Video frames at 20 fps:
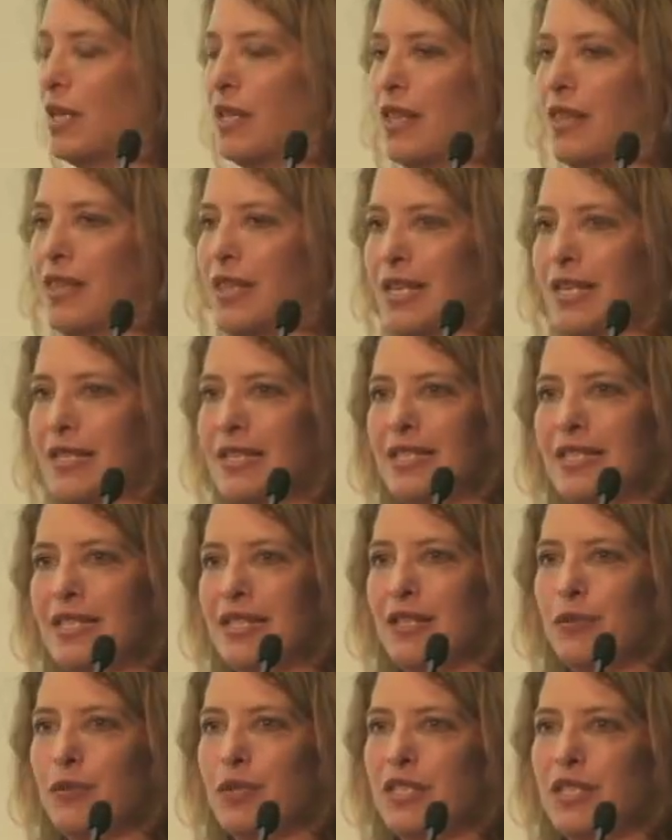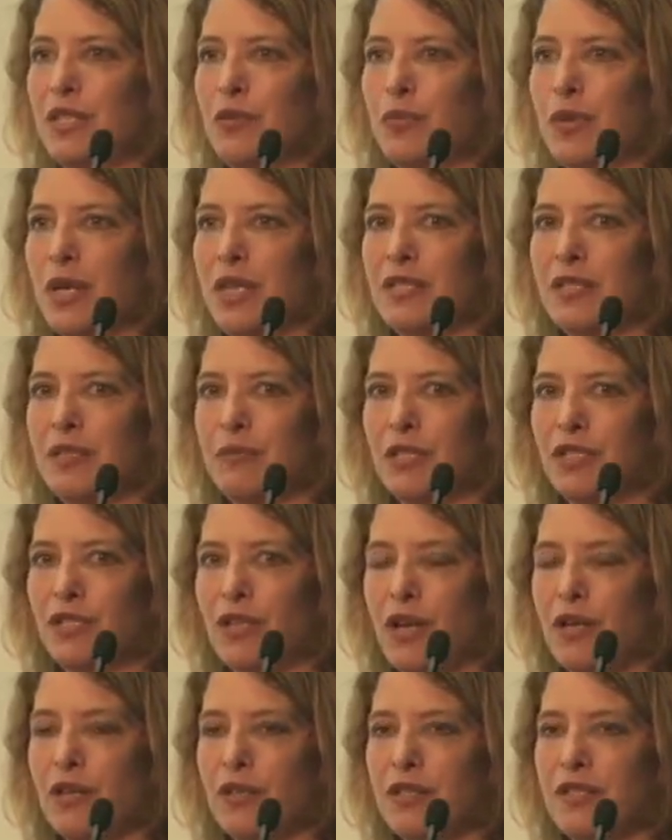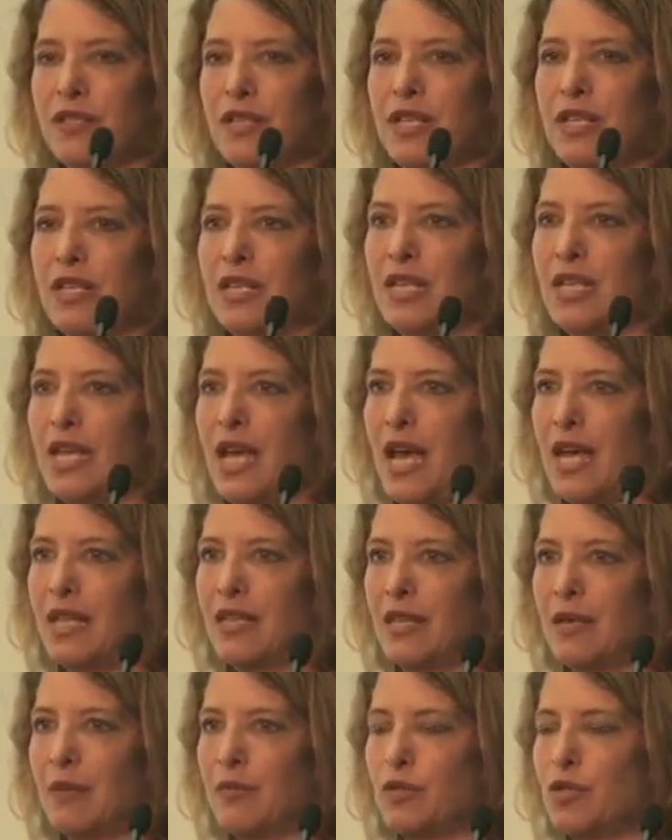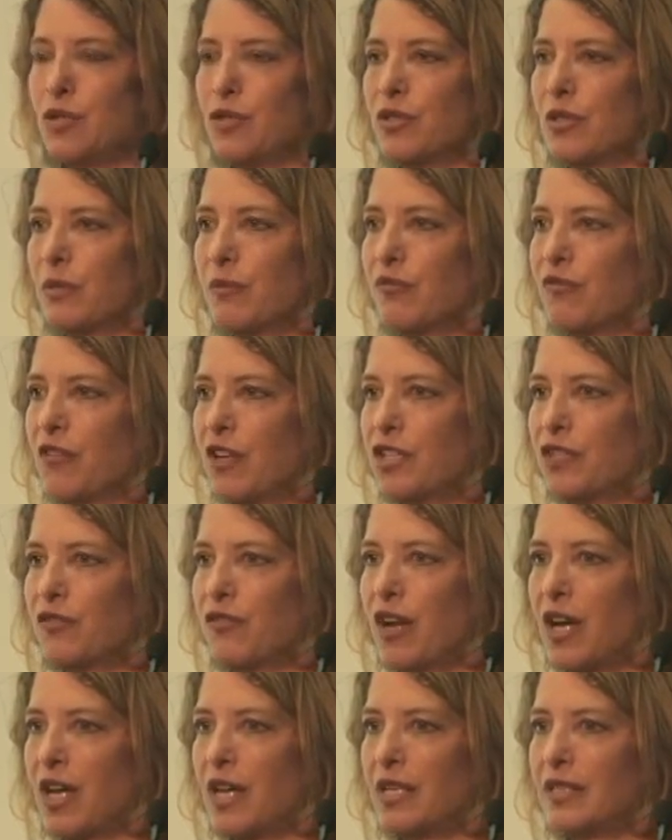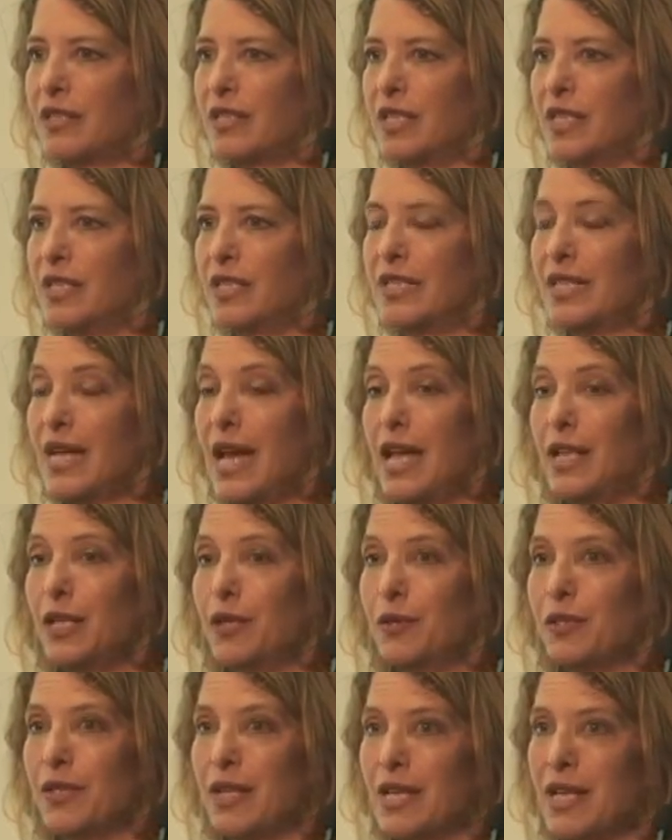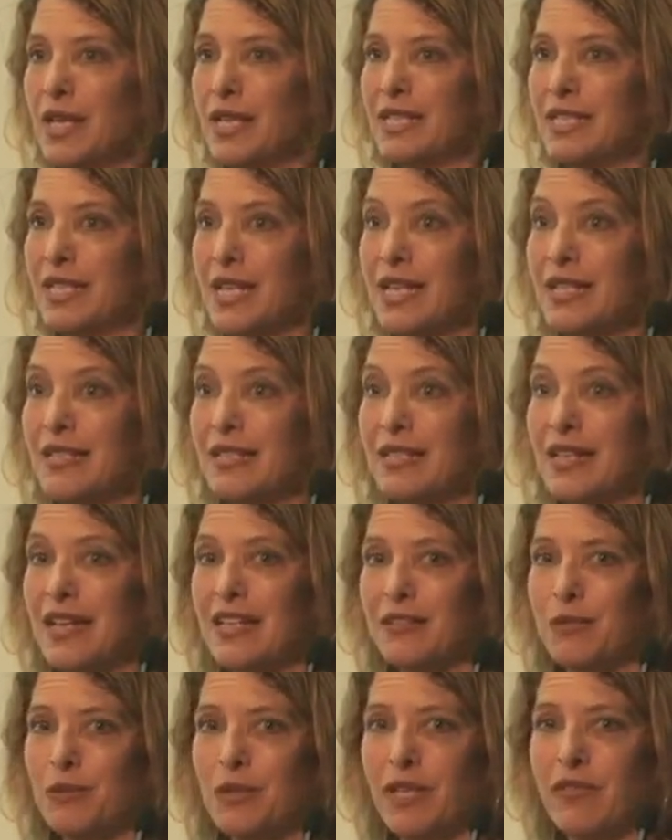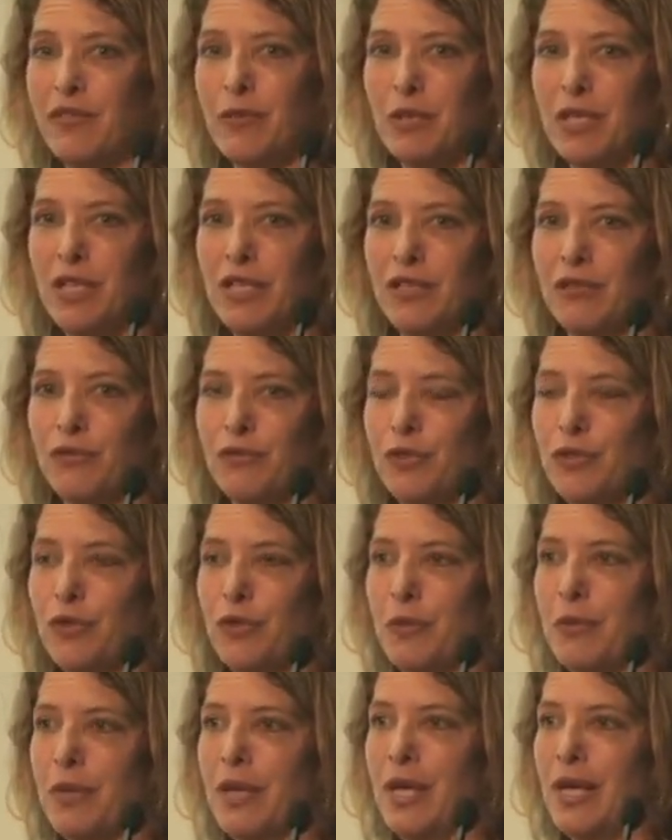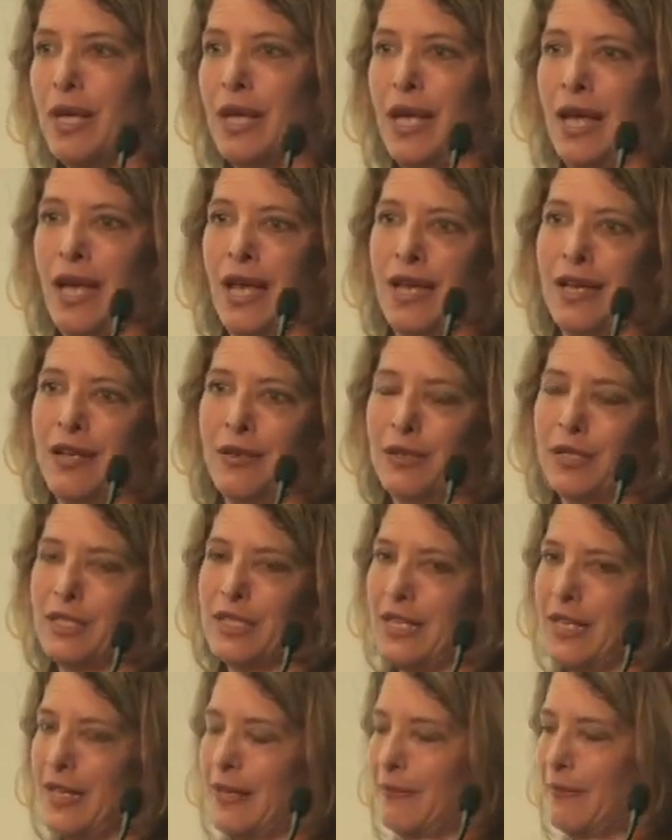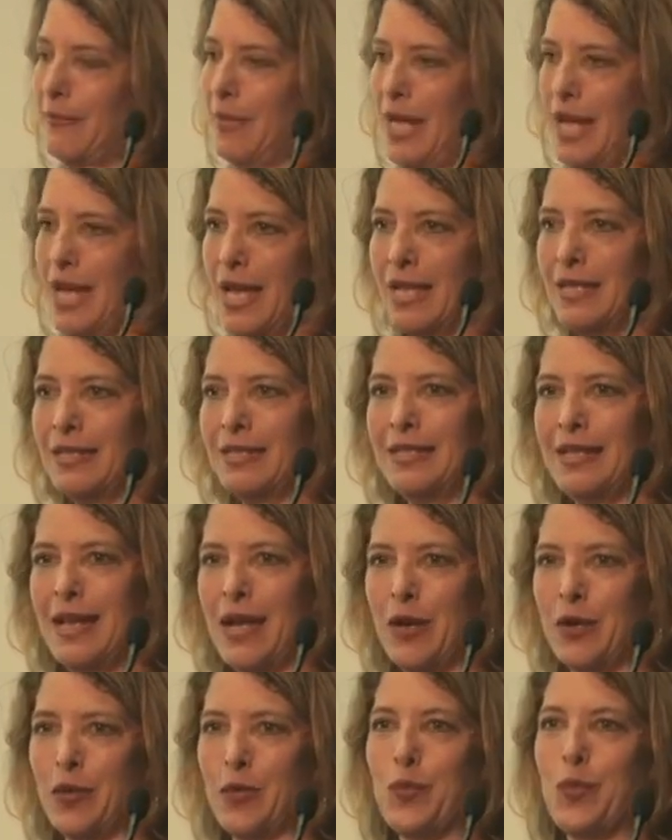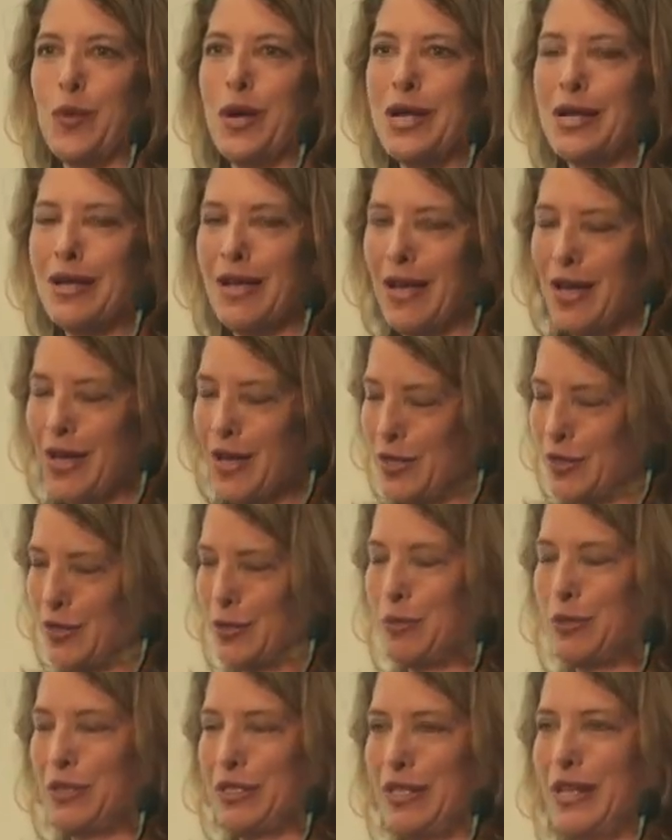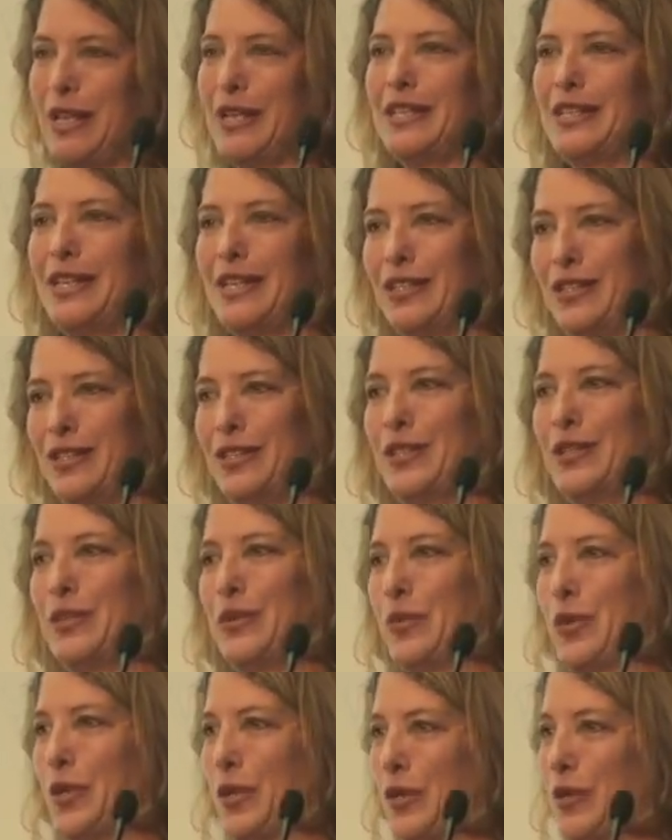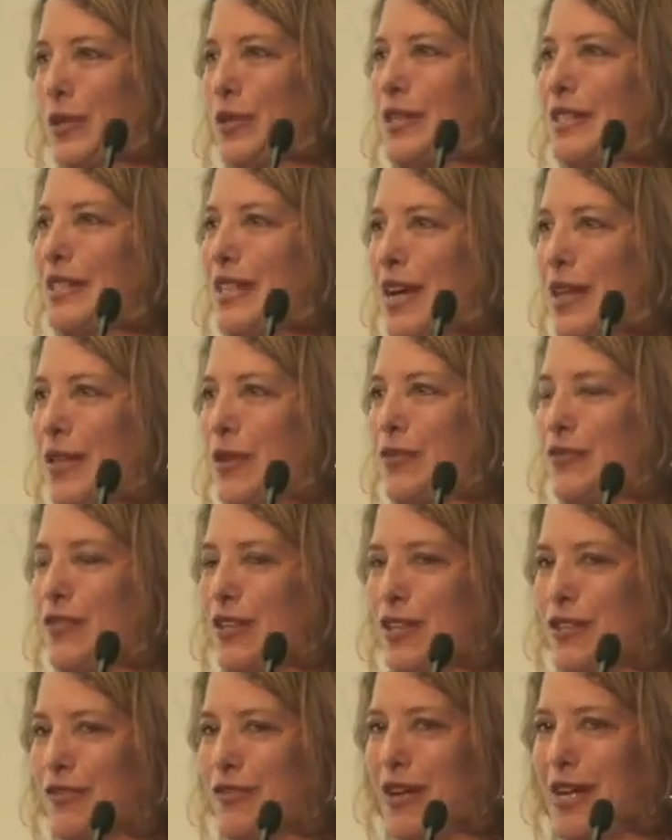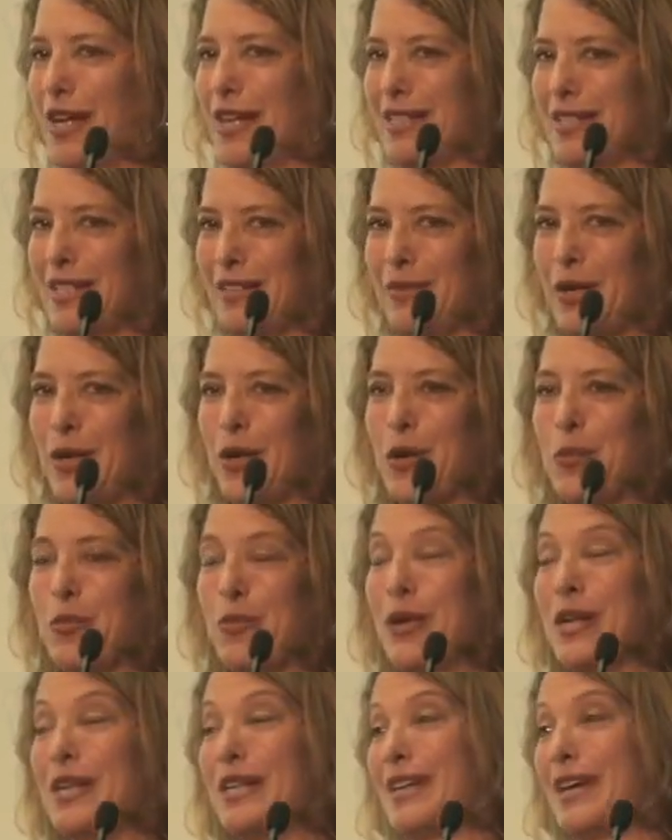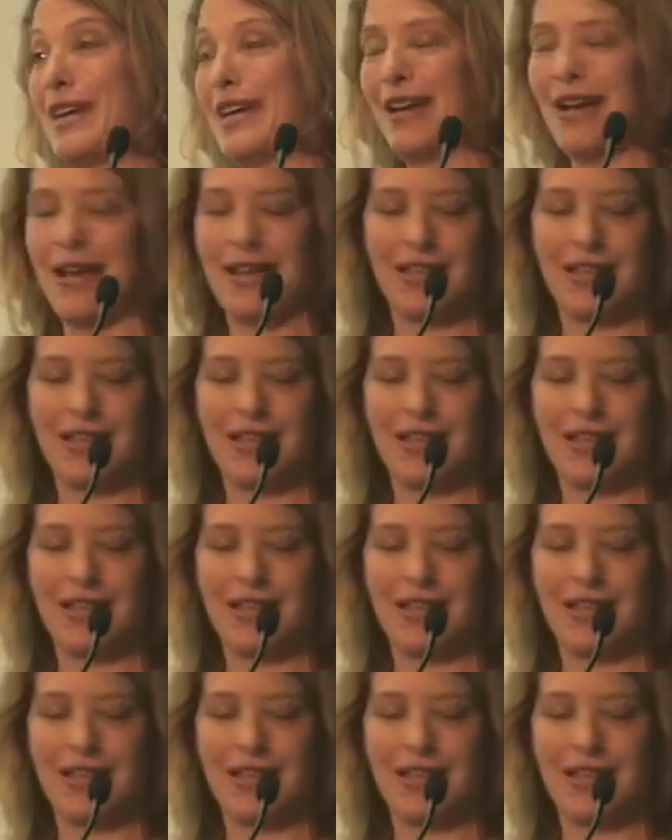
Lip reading: of the things he did was he went to McDonald's and he had them do some French fries in tallow and then had a taste test with everybody in the room. And it was like, hands down, 100% tastier were the tallow French fries. And I hope one day